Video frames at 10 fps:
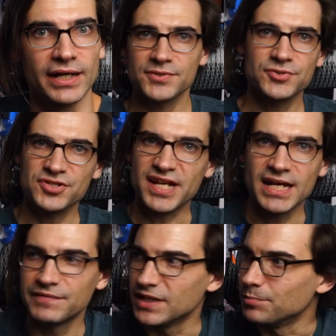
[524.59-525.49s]
This is just
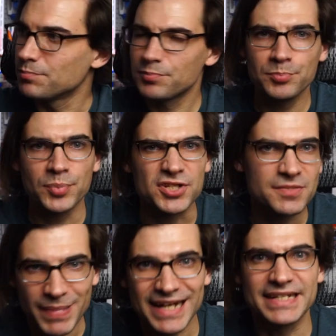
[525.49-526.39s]
kind of a
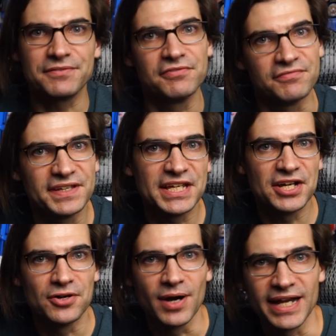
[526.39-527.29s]
perspective video,